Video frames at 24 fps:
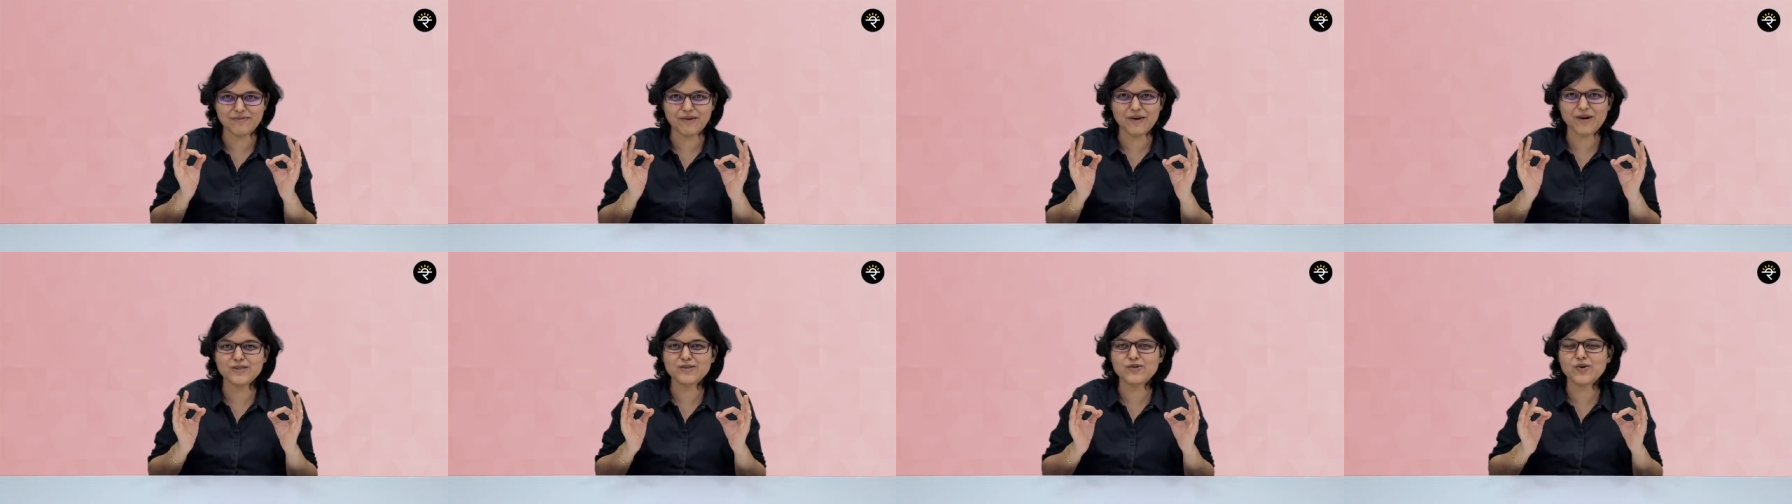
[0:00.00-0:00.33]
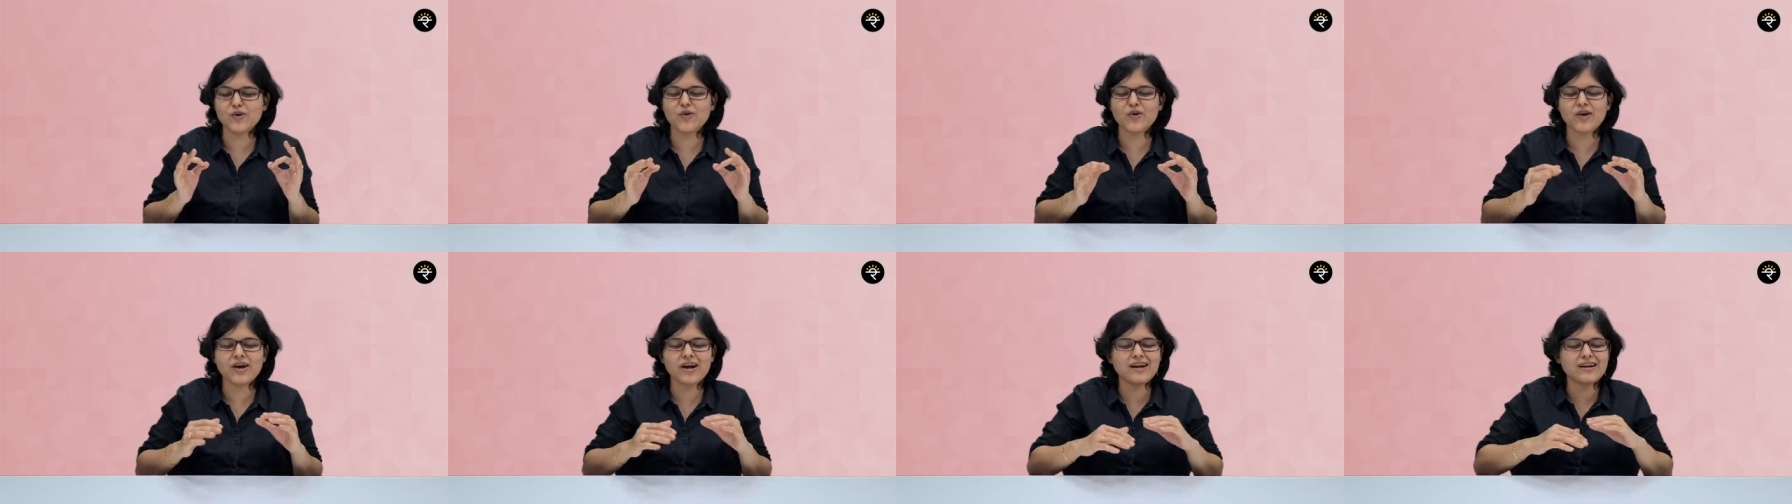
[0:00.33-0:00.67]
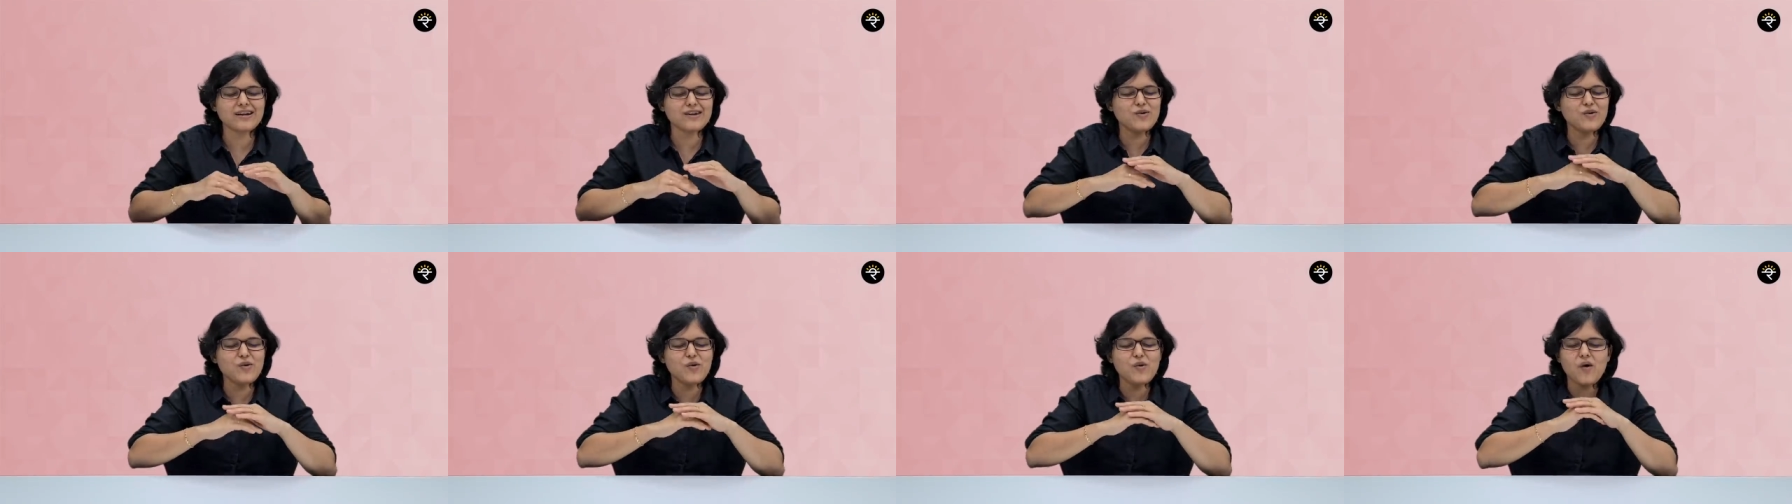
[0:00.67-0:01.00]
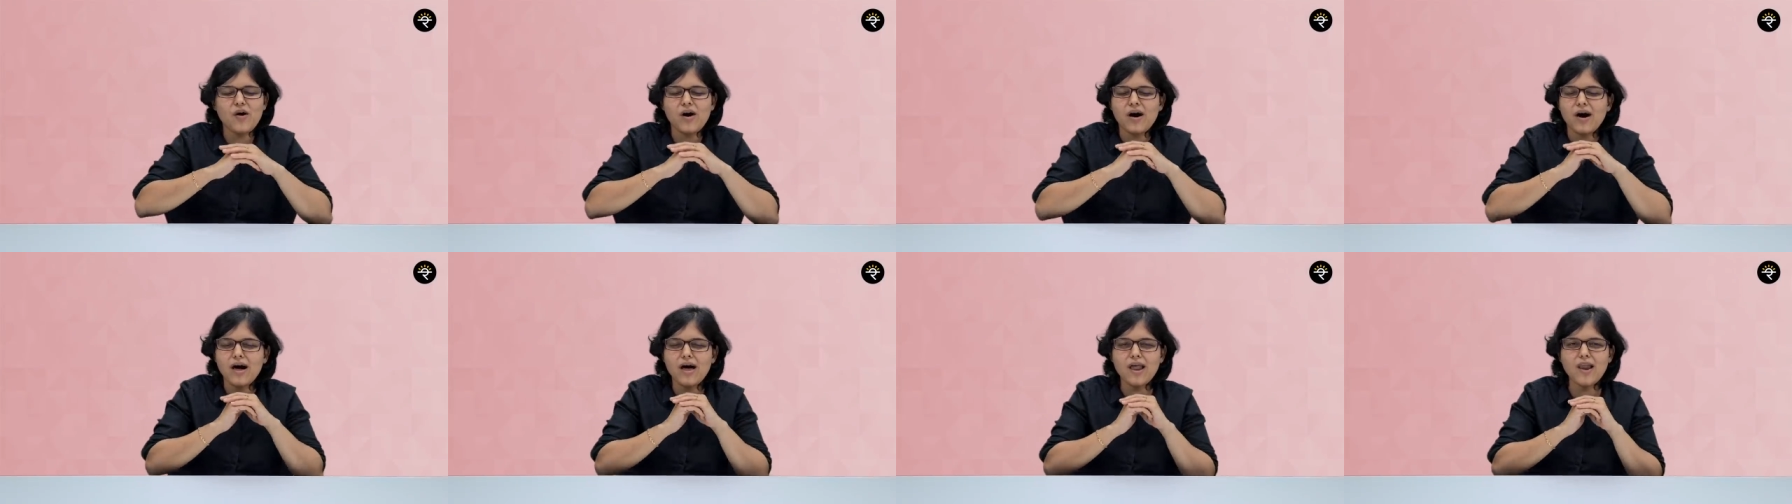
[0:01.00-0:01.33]
because you're going to get to know
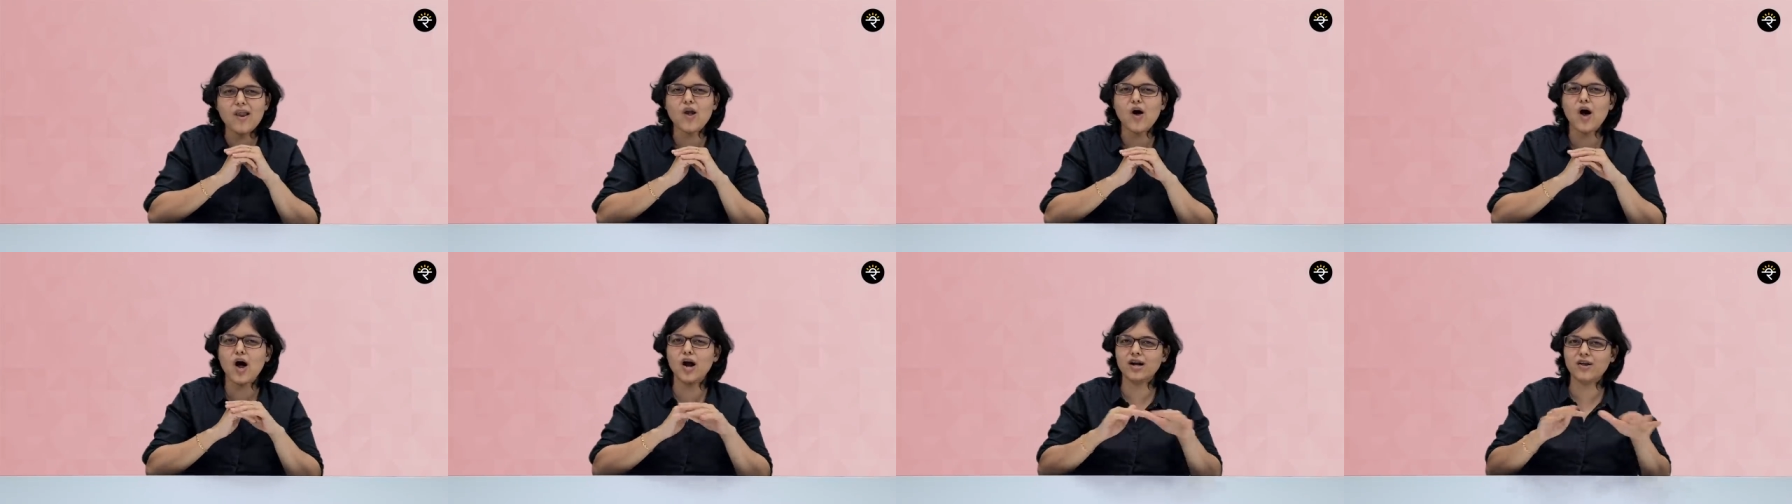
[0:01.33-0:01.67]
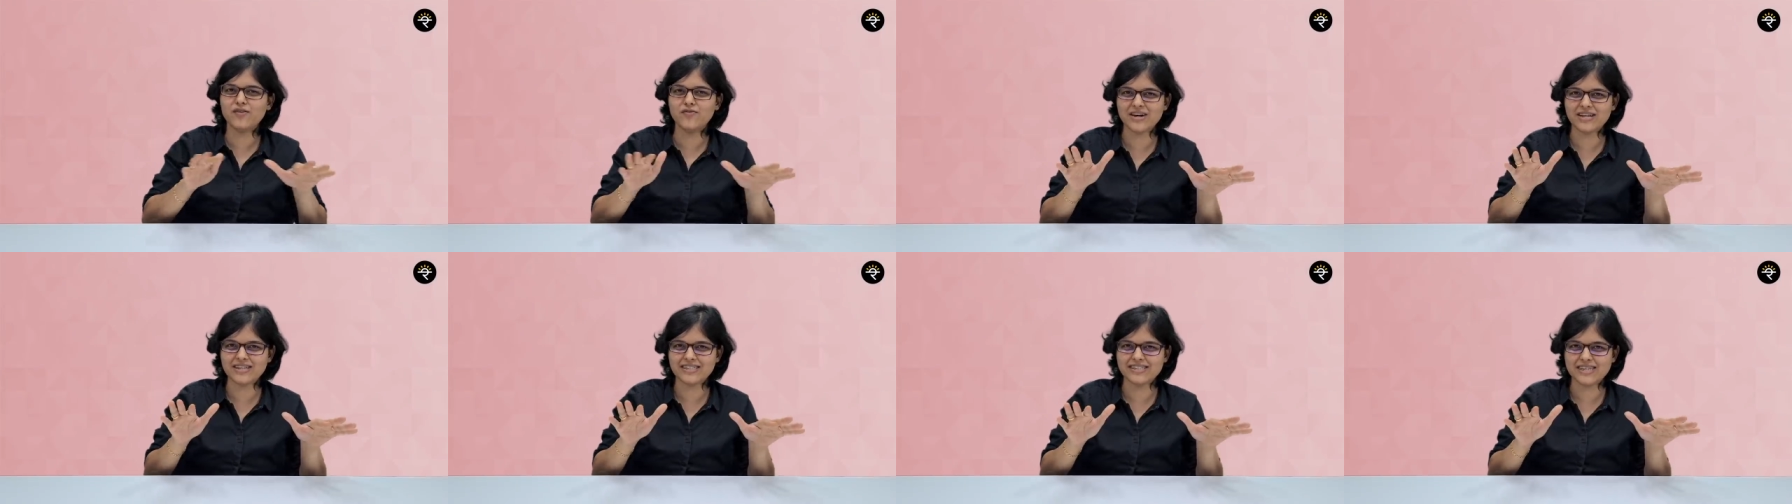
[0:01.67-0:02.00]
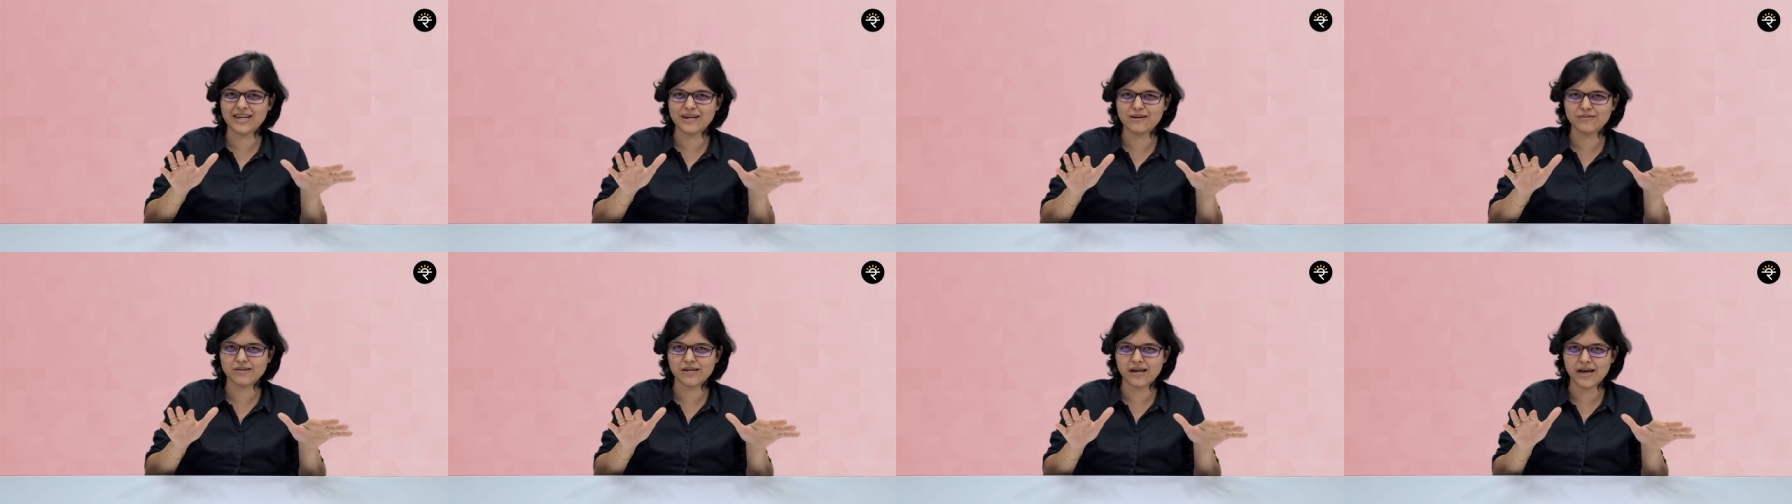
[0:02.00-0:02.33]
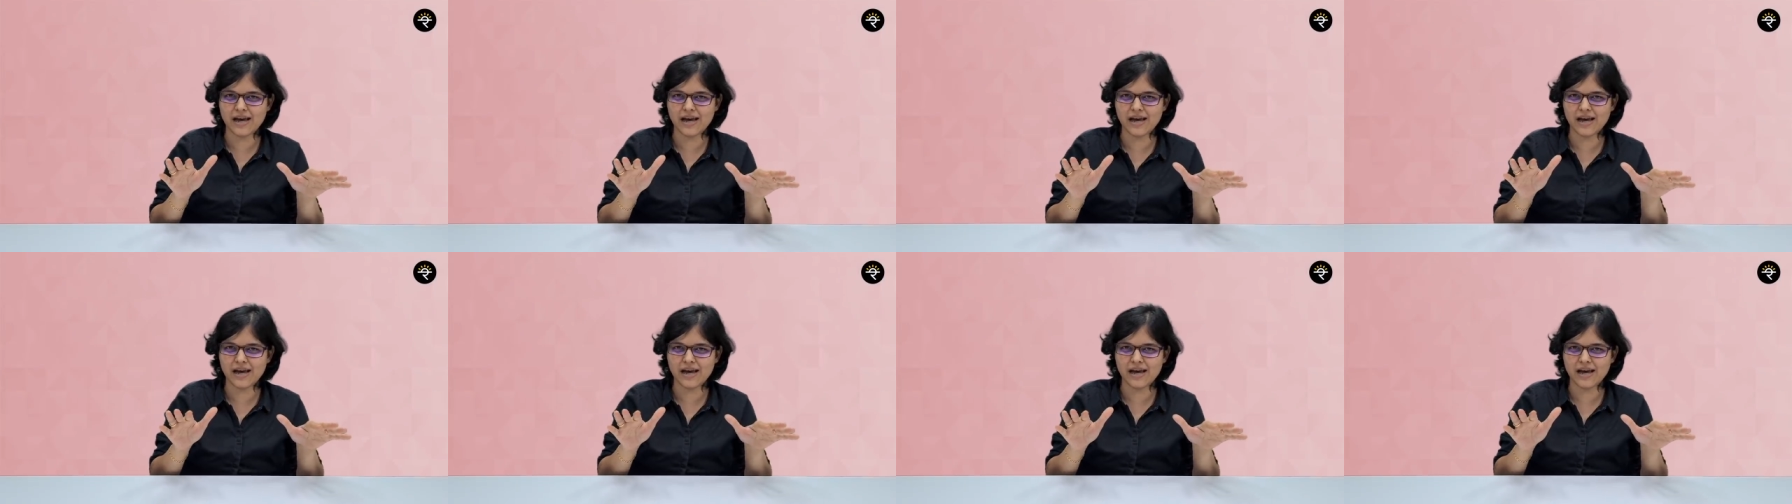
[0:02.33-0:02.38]
a lot of concepts